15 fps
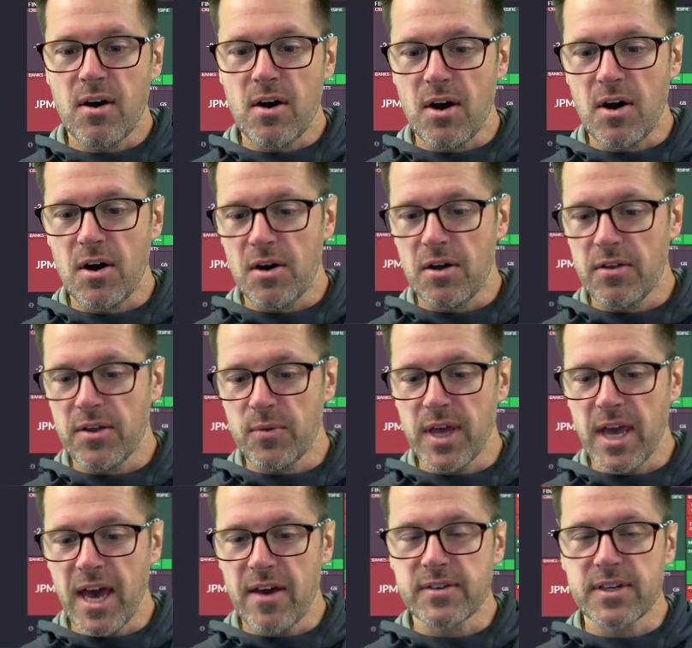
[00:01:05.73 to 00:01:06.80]
all that we
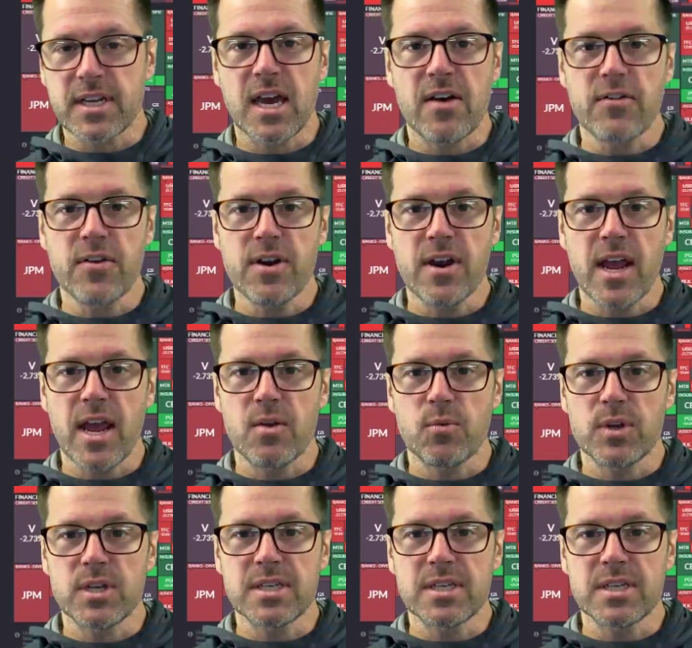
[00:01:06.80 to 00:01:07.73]
have to cover. And we